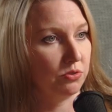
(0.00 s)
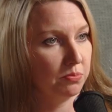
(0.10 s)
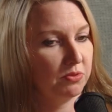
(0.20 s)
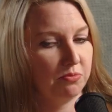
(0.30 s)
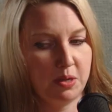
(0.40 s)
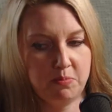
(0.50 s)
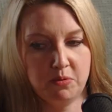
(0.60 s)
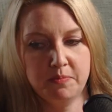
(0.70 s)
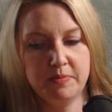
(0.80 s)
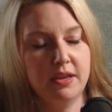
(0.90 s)
groups of
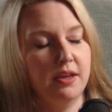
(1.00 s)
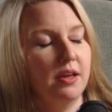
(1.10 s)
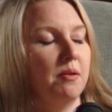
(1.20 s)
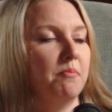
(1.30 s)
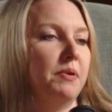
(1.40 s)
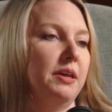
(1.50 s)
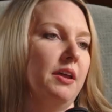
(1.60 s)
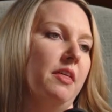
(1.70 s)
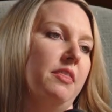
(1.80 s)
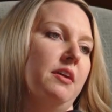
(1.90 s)
people, but
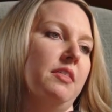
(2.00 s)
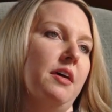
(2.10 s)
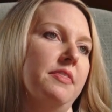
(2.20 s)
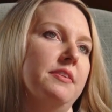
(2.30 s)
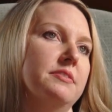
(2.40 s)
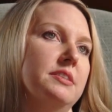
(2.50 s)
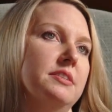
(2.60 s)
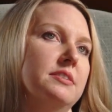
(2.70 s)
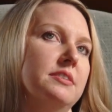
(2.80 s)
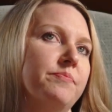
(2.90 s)
I think that this
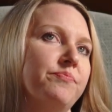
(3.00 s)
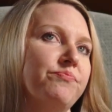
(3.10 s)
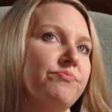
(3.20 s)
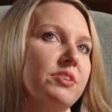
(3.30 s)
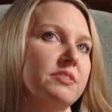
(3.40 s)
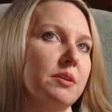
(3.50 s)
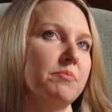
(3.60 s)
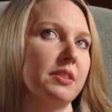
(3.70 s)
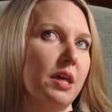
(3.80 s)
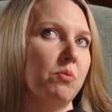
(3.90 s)
is
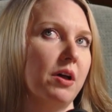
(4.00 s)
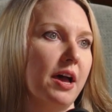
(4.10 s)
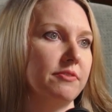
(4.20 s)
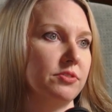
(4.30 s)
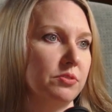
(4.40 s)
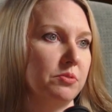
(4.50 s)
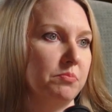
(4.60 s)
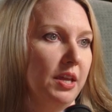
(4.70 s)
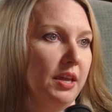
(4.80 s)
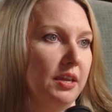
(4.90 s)
something that will have to
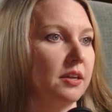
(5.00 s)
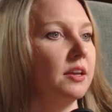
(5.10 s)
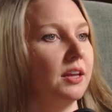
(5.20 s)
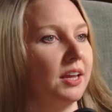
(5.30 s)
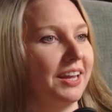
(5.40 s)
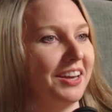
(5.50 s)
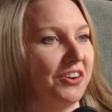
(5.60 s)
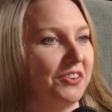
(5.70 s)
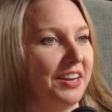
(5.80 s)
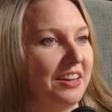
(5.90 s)
begin in our own